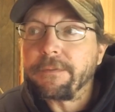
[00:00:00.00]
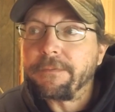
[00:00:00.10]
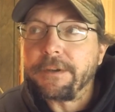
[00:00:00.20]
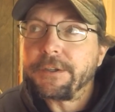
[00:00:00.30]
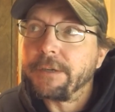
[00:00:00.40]

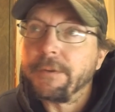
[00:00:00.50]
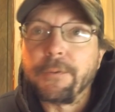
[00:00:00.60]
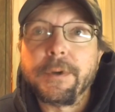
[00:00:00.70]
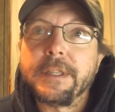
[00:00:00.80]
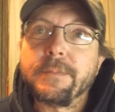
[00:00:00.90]
fishing when the
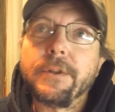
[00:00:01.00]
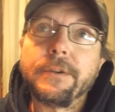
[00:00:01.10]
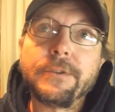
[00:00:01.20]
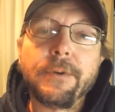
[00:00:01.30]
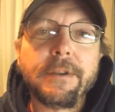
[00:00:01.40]
wind's
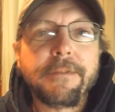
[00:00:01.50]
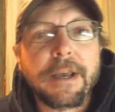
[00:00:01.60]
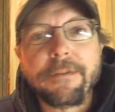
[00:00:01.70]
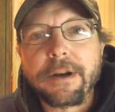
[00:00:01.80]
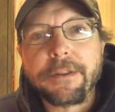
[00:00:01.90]
blowing
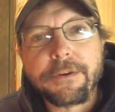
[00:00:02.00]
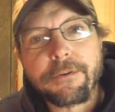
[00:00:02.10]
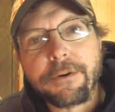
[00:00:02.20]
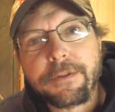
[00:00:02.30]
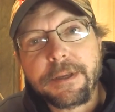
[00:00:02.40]
25 out of the
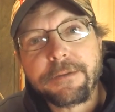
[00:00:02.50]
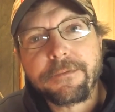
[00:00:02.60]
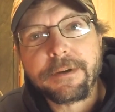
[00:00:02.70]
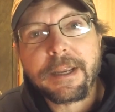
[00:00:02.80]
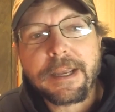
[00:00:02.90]
northeast for
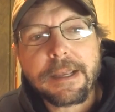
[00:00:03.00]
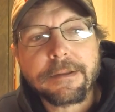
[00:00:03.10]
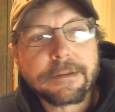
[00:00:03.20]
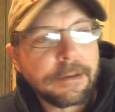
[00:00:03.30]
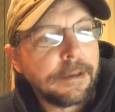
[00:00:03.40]

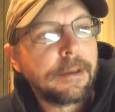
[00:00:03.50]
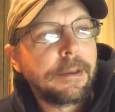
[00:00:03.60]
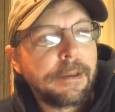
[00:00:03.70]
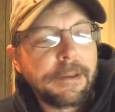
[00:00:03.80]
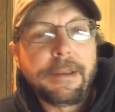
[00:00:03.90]
days.
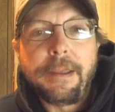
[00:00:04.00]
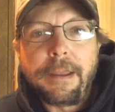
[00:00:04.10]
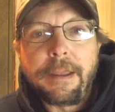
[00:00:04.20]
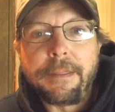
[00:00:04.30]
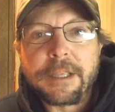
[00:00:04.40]

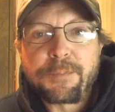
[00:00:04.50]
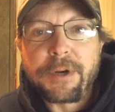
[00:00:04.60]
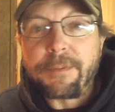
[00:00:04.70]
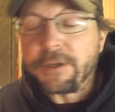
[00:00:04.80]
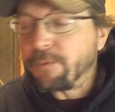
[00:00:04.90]
And that's
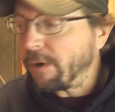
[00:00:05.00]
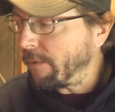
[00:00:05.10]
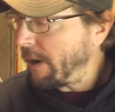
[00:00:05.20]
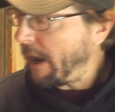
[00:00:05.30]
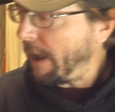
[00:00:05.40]
pretty much where
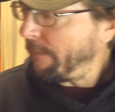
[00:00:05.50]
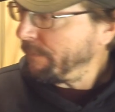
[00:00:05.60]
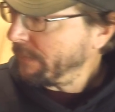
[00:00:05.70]
we're at.